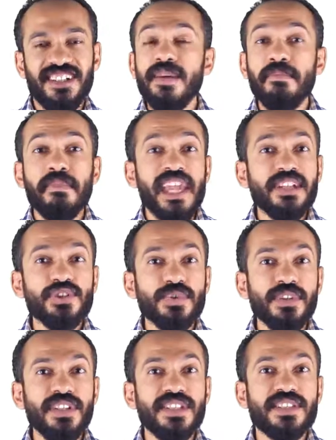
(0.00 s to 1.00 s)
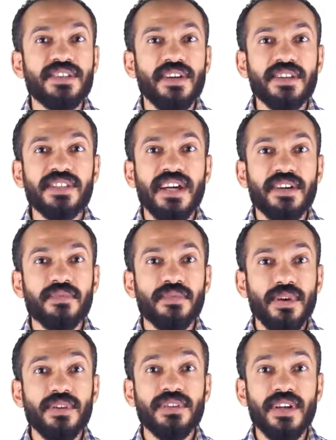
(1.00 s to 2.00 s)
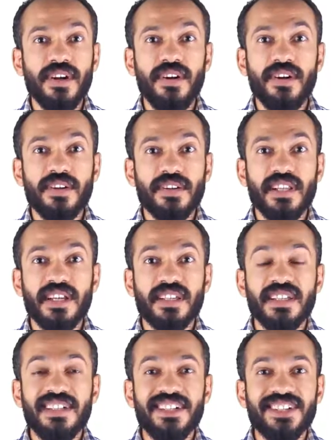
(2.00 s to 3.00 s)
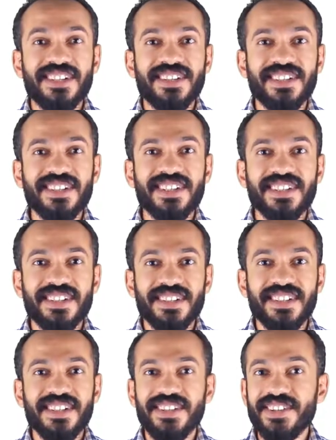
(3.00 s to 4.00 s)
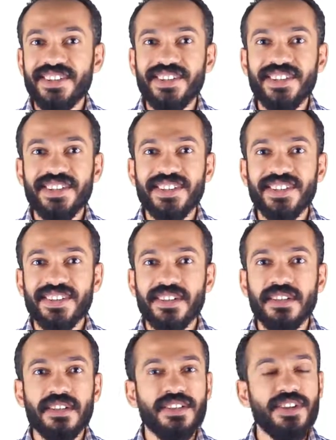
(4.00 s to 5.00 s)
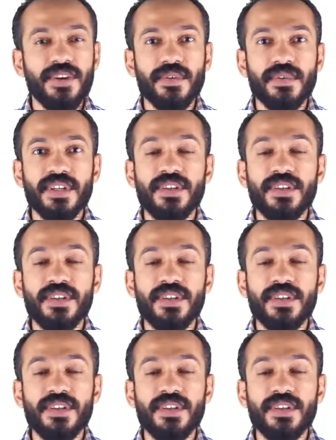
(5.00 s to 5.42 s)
Make sure it's not a roll R like r. No, it